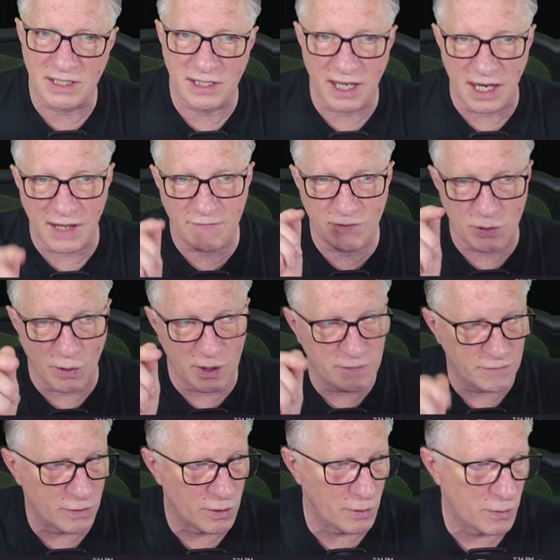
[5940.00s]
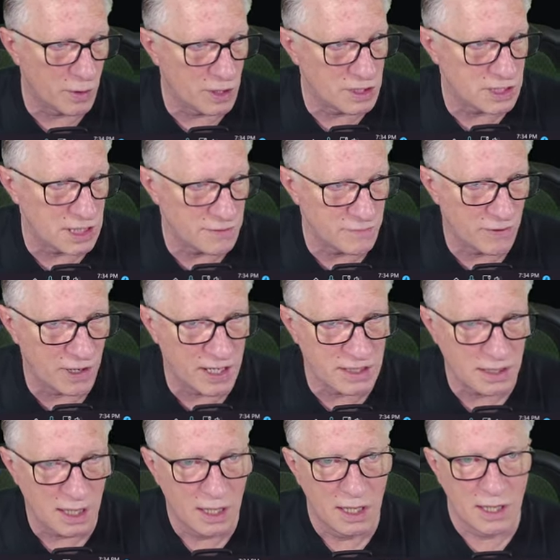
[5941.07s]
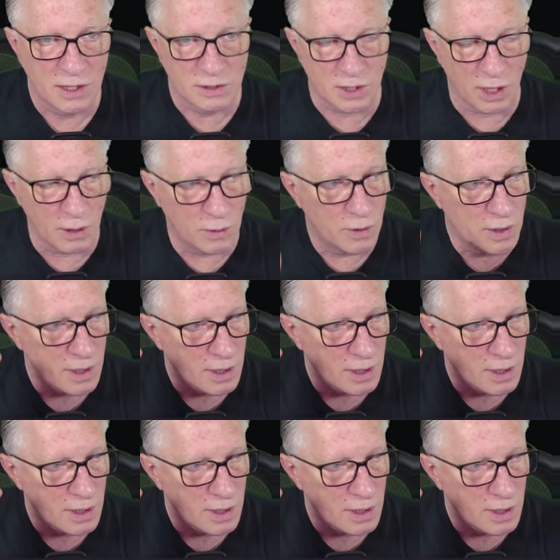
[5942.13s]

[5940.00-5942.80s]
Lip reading: than a 24-word seed phrase. So